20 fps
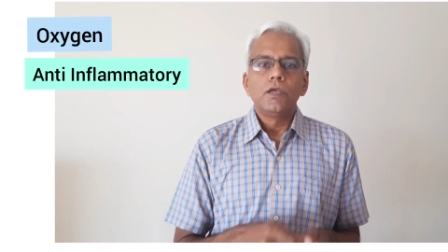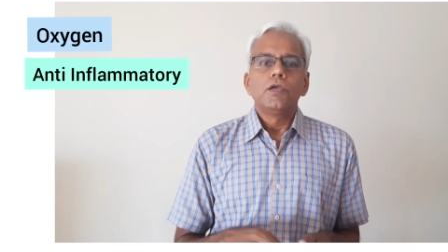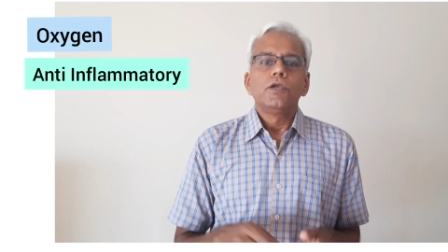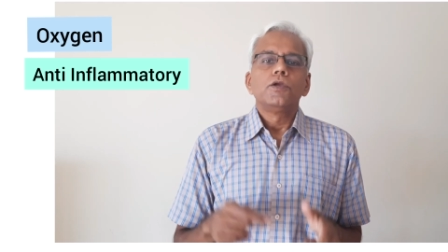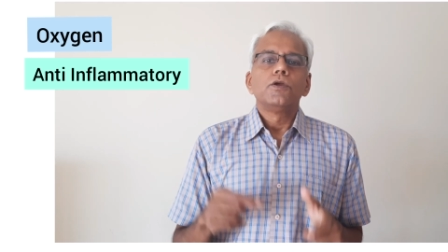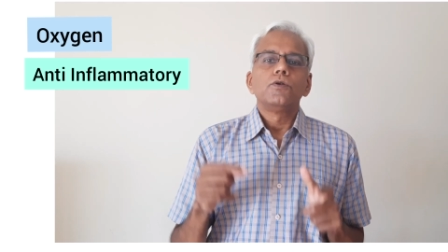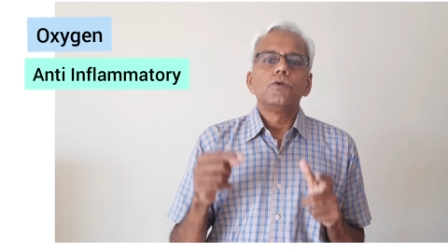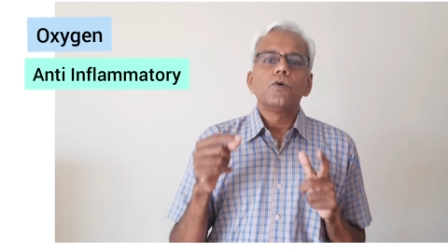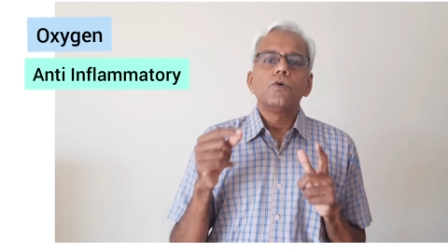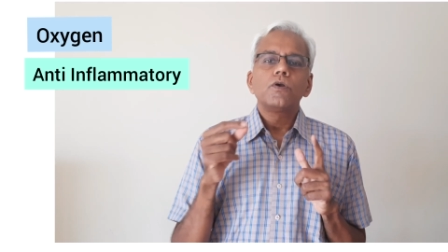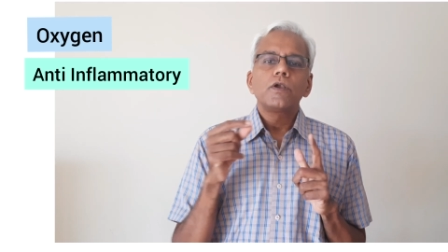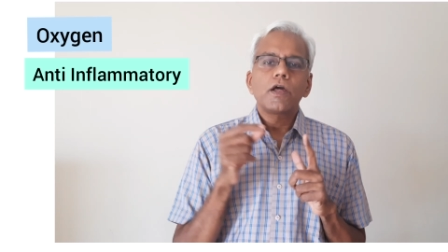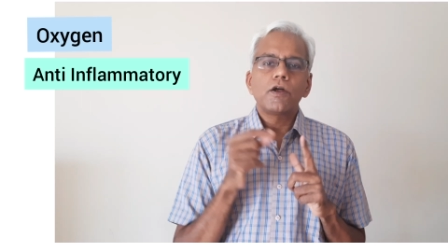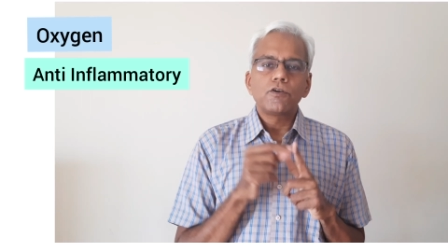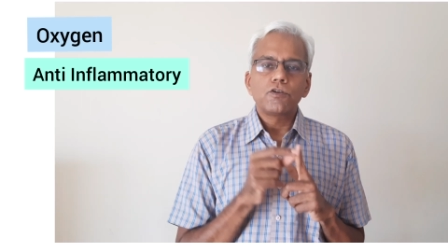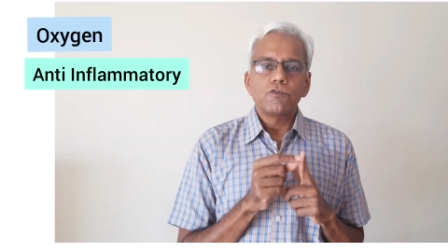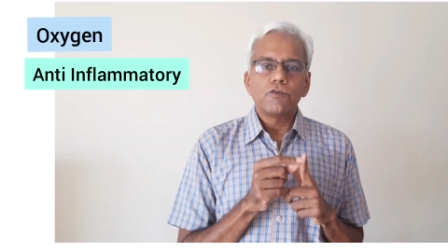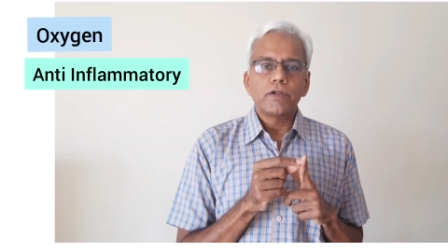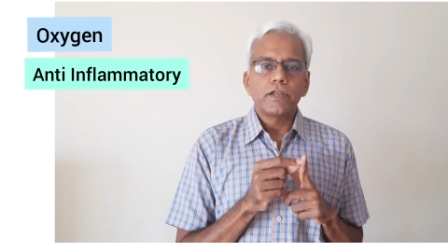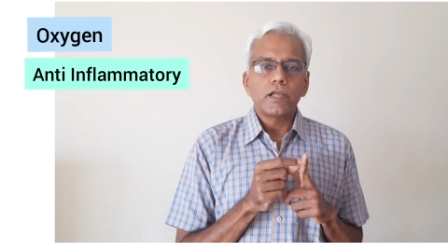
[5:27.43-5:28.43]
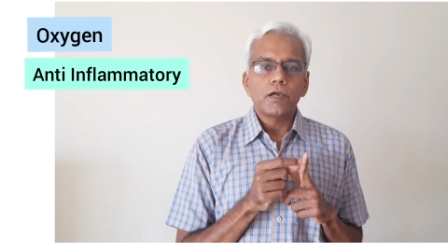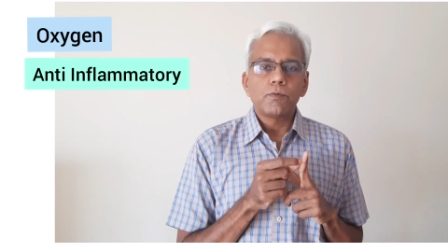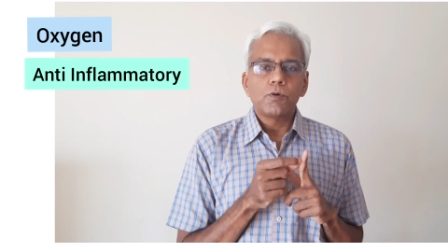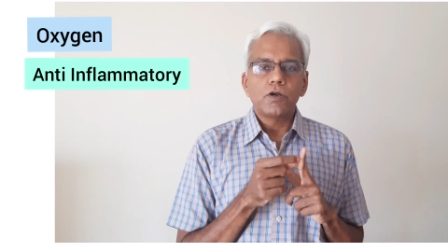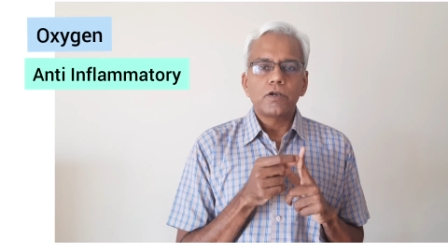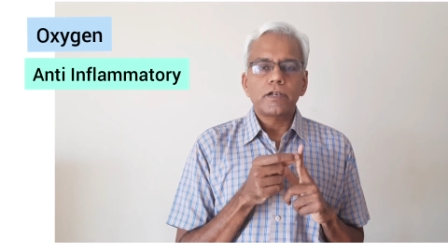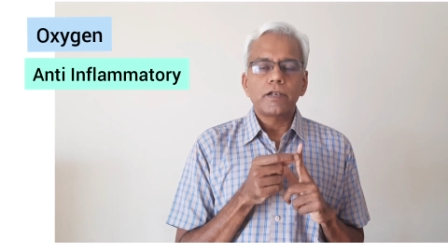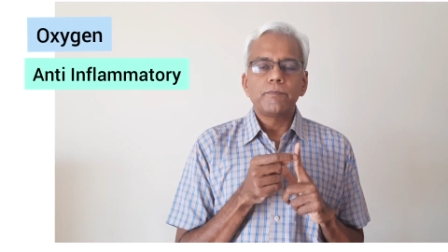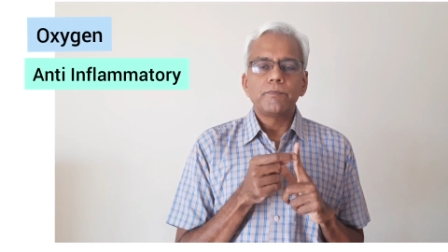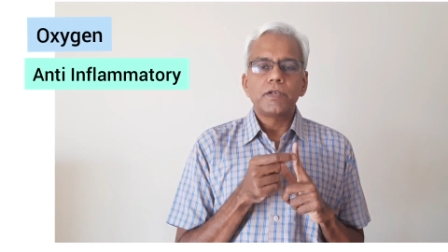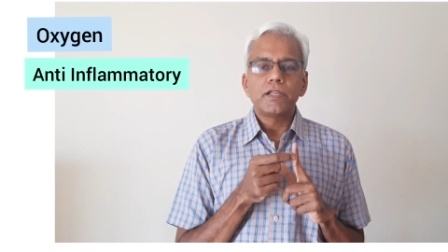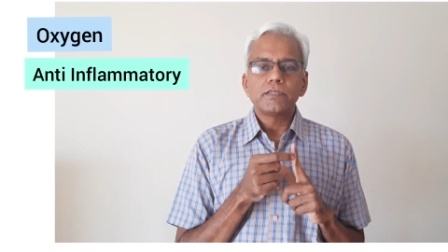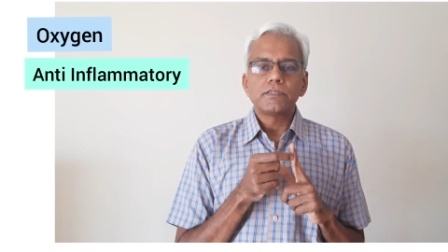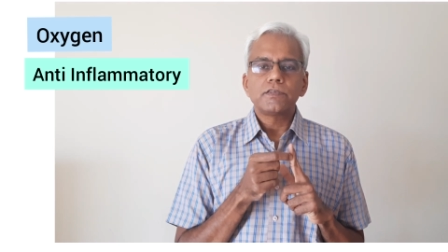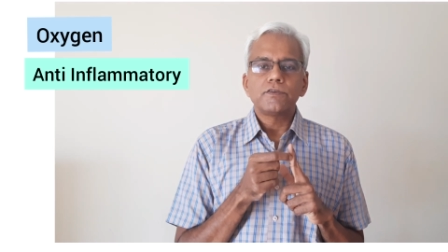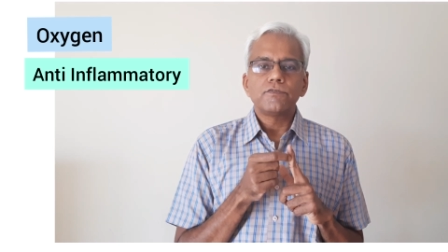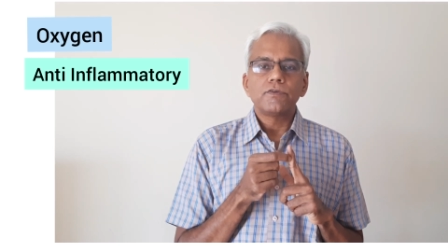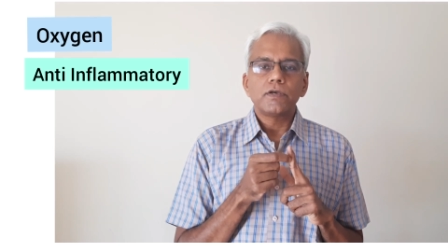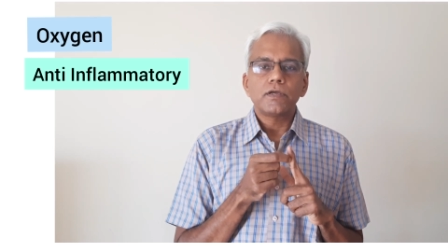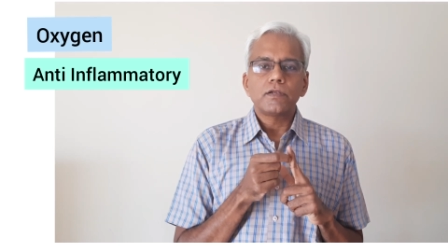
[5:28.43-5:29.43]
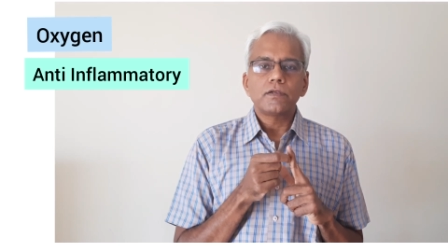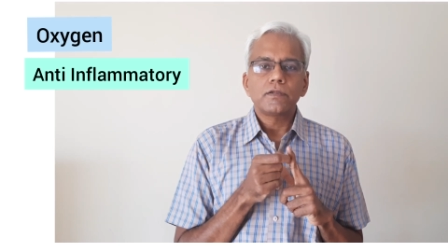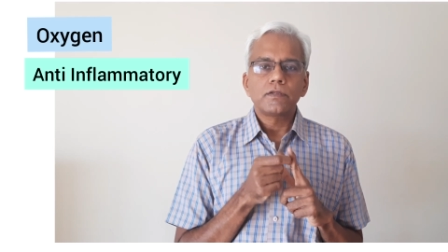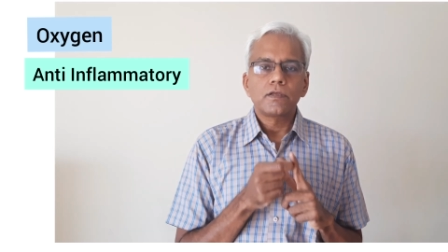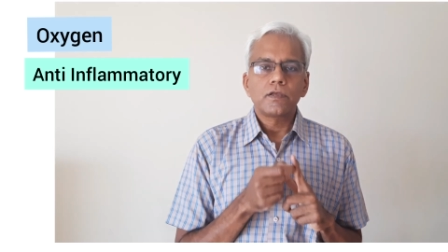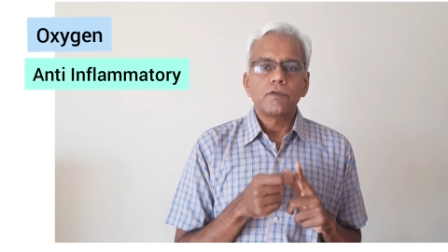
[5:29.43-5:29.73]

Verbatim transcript: You don't have to worry about remdesivir